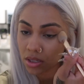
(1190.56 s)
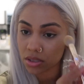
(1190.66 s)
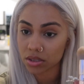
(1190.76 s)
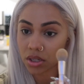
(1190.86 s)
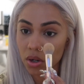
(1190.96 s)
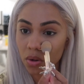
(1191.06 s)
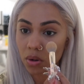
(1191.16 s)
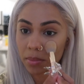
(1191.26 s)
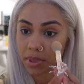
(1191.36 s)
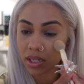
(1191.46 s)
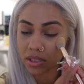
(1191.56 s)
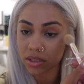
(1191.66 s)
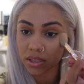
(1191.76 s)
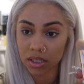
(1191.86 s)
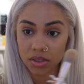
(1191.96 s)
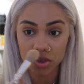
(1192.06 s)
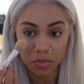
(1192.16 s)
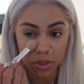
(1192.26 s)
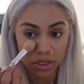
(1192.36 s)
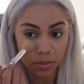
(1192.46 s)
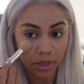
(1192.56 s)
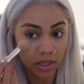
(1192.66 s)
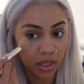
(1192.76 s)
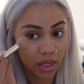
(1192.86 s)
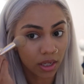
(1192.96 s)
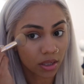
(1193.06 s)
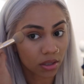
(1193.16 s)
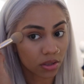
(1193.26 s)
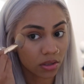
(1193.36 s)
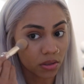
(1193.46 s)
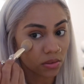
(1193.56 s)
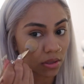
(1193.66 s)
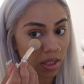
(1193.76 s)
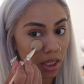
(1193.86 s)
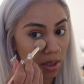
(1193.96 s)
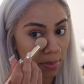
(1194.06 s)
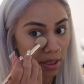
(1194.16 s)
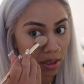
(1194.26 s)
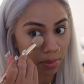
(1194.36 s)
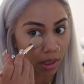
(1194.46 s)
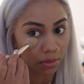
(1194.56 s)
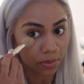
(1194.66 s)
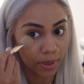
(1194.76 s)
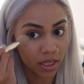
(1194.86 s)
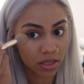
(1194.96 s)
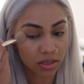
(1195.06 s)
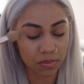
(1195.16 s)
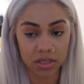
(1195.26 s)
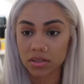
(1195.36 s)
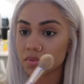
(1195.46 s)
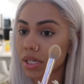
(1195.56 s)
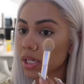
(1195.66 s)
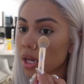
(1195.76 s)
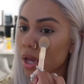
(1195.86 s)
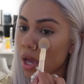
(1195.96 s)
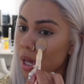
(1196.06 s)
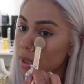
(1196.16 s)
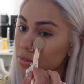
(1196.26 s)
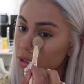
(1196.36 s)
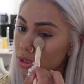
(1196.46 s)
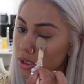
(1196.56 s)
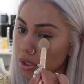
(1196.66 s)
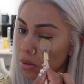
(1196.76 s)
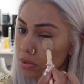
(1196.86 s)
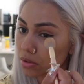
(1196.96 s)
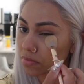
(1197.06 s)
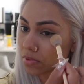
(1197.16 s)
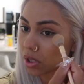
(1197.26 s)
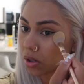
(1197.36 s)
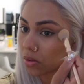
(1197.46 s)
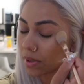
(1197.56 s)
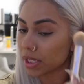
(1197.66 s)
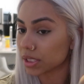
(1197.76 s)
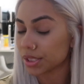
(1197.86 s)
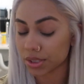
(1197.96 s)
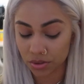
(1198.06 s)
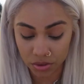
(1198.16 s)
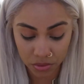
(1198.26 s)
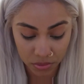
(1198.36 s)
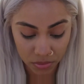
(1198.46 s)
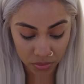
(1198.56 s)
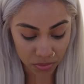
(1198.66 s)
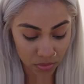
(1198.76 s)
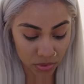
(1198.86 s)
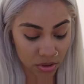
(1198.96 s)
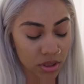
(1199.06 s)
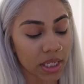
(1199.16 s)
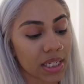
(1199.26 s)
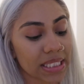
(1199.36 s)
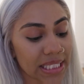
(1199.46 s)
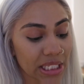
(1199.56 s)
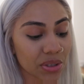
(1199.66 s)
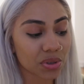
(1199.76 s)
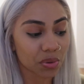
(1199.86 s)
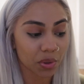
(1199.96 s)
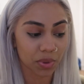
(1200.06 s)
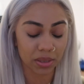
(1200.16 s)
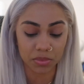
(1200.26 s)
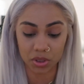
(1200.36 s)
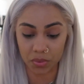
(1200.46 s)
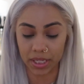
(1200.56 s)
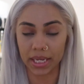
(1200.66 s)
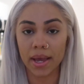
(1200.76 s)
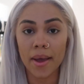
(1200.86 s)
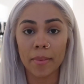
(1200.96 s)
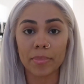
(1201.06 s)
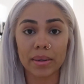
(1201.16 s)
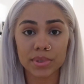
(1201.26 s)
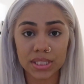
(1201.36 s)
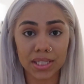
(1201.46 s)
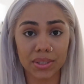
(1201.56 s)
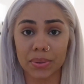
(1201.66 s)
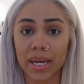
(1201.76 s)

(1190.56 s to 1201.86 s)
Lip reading: So I'm not gonna think too much about like, you know, Am I gonna be able to pay this month's rent? I'm just gonna go with the flow and continue doing what I'm doing. But I'm just letting you